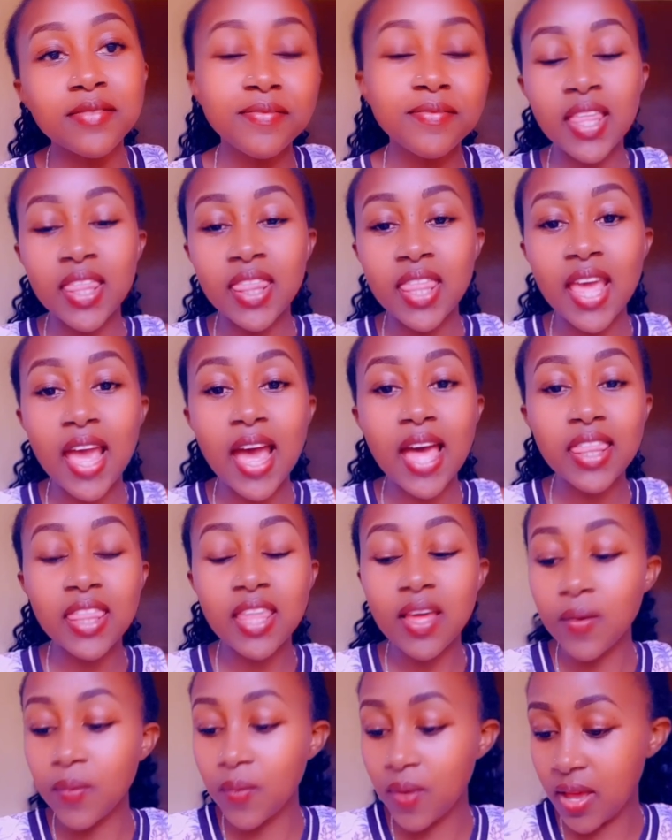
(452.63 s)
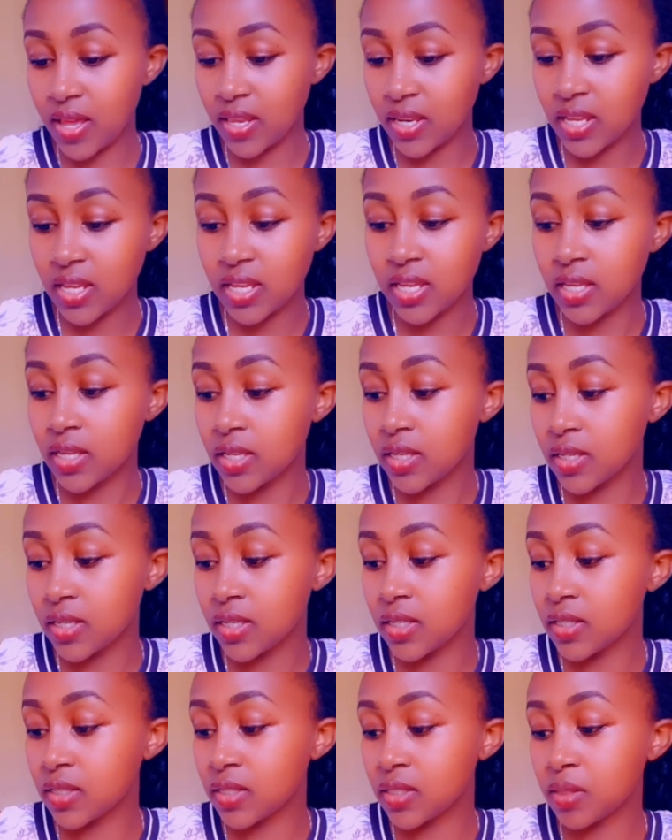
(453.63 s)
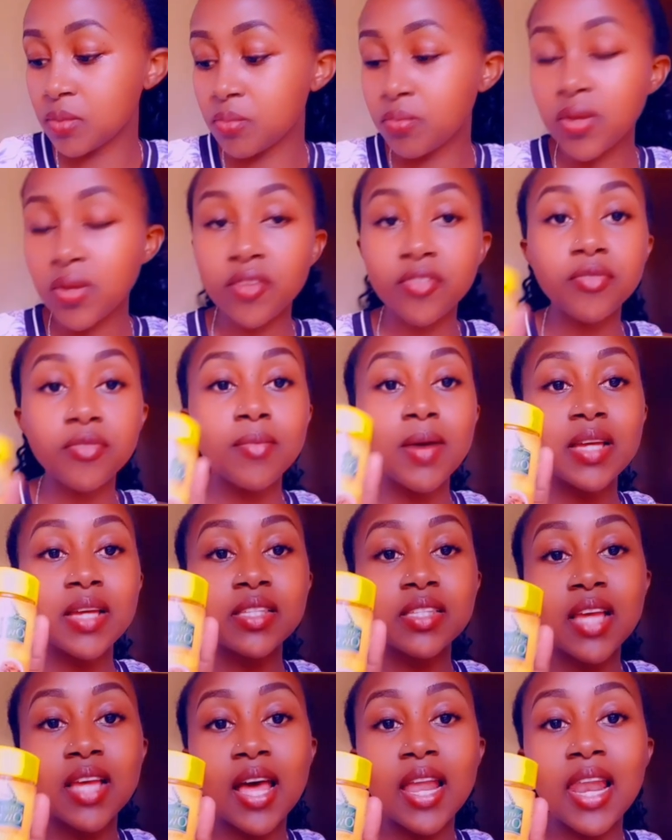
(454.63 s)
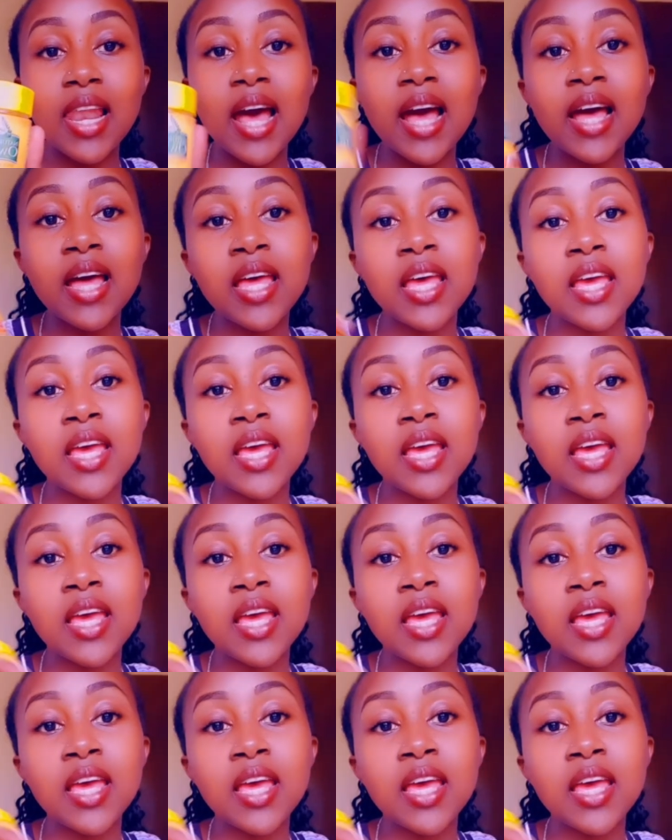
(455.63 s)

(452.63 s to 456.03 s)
The other one is beef masala.